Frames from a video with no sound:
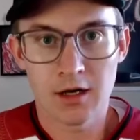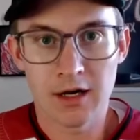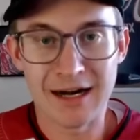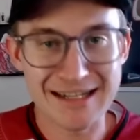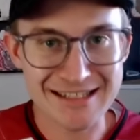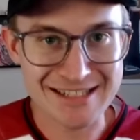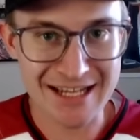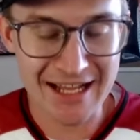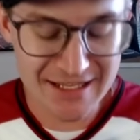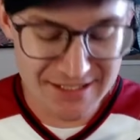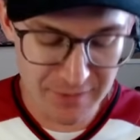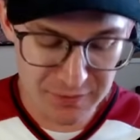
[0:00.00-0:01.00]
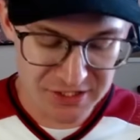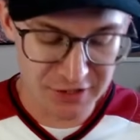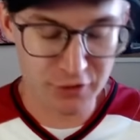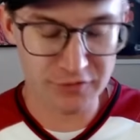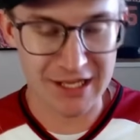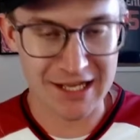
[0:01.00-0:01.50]
On today's
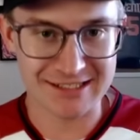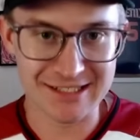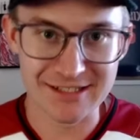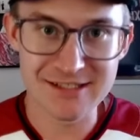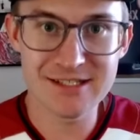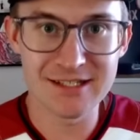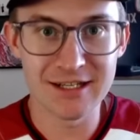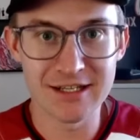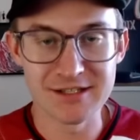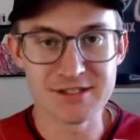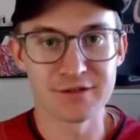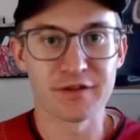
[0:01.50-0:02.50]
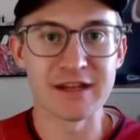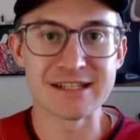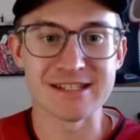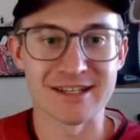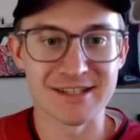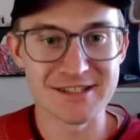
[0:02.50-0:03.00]
episode of Locked On Suns, the
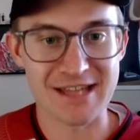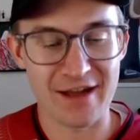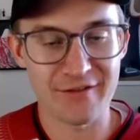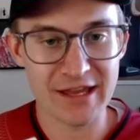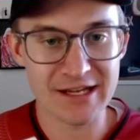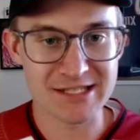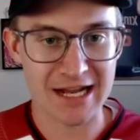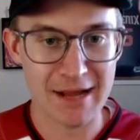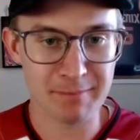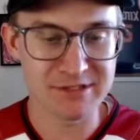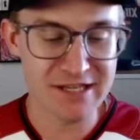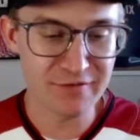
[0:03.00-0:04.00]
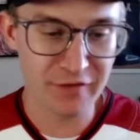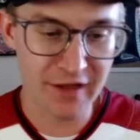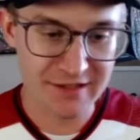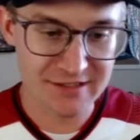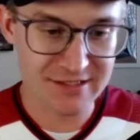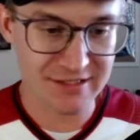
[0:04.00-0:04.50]
Phoenix Suns have a top
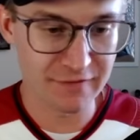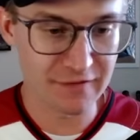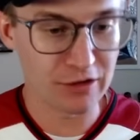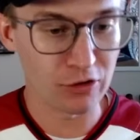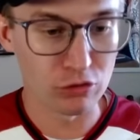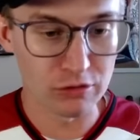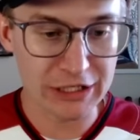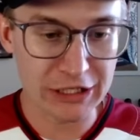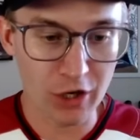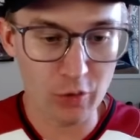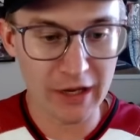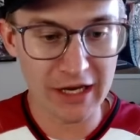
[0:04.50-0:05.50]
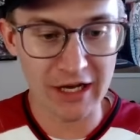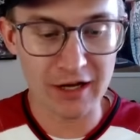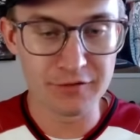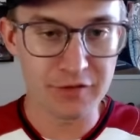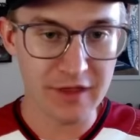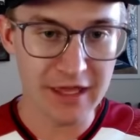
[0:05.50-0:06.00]
defense in the early going
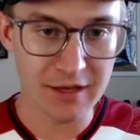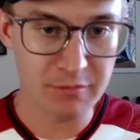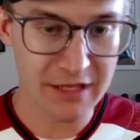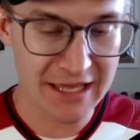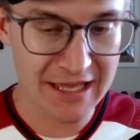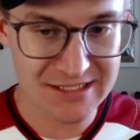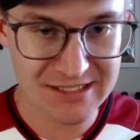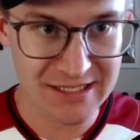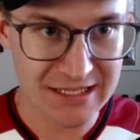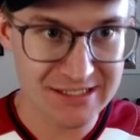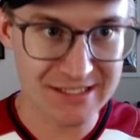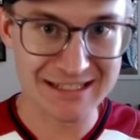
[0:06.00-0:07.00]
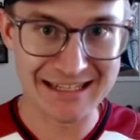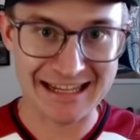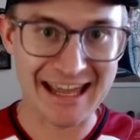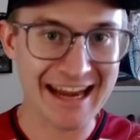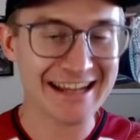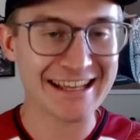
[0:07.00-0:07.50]
of the NBA season.
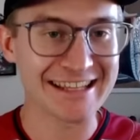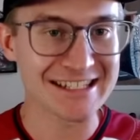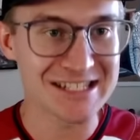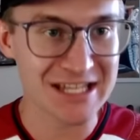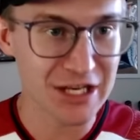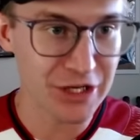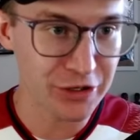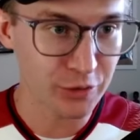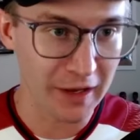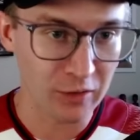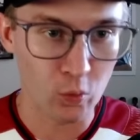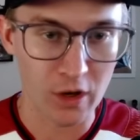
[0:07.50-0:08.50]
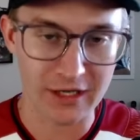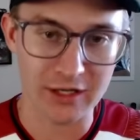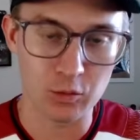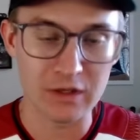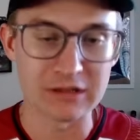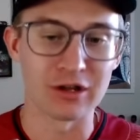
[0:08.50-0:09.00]
Can it continue, and what
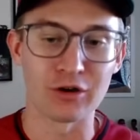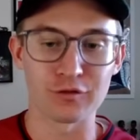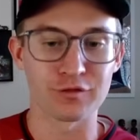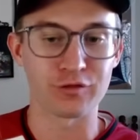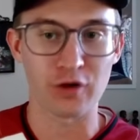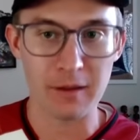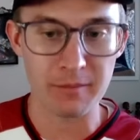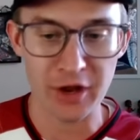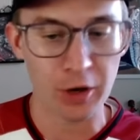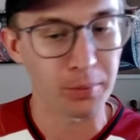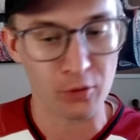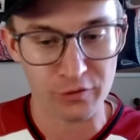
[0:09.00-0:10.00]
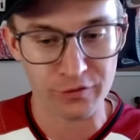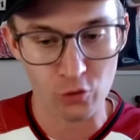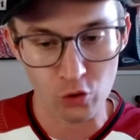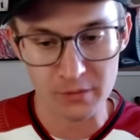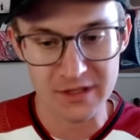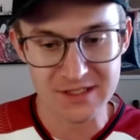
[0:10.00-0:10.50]
can we learn from their
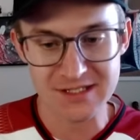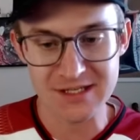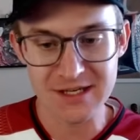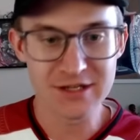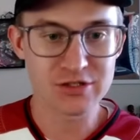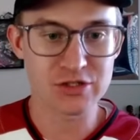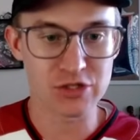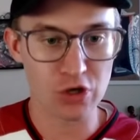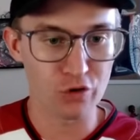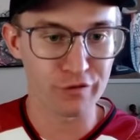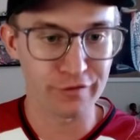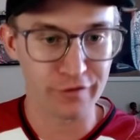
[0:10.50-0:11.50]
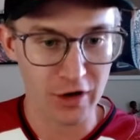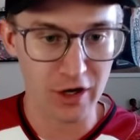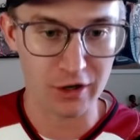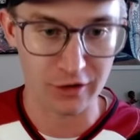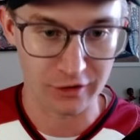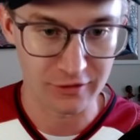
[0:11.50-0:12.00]
performance so
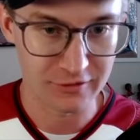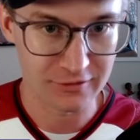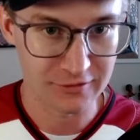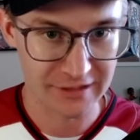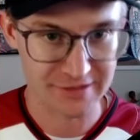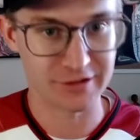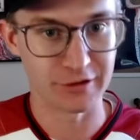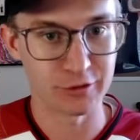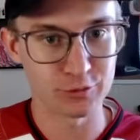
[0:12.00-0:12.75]
far? Let's go.